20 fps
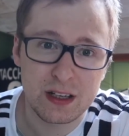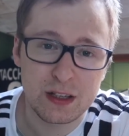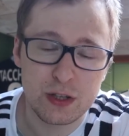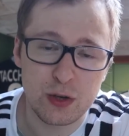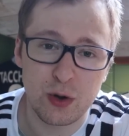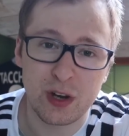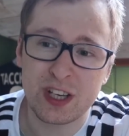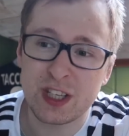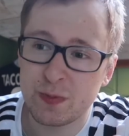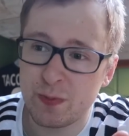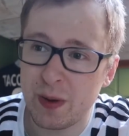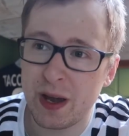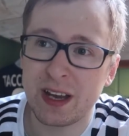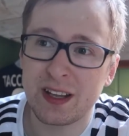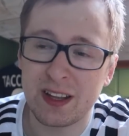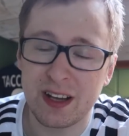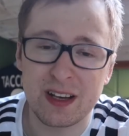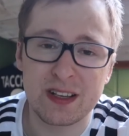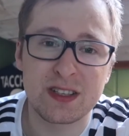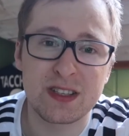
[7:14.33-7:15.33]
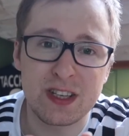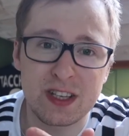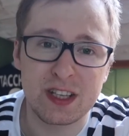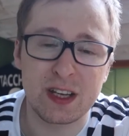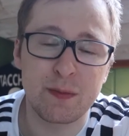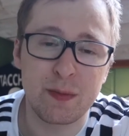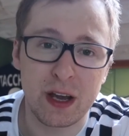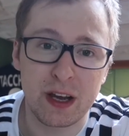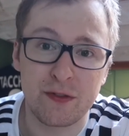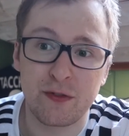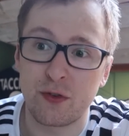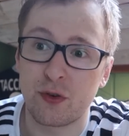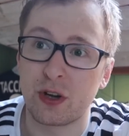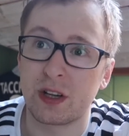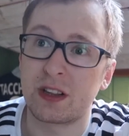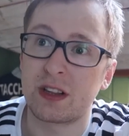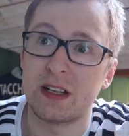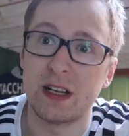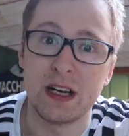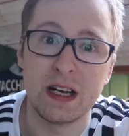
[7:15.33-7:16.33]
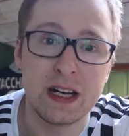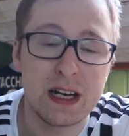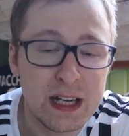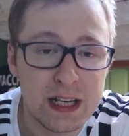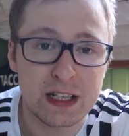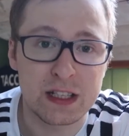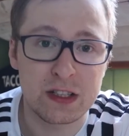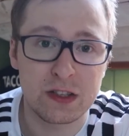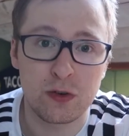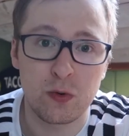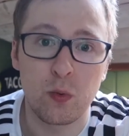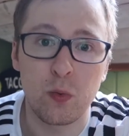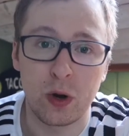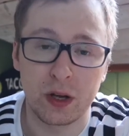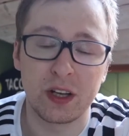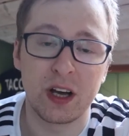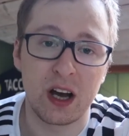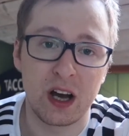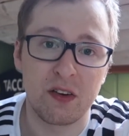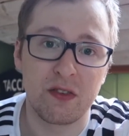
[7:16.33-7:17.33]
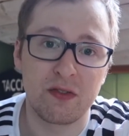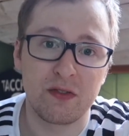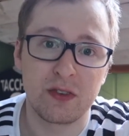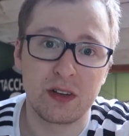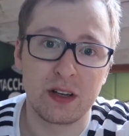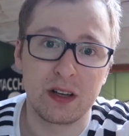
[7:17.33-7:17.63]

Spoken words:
So expect us sitting back for at least one half.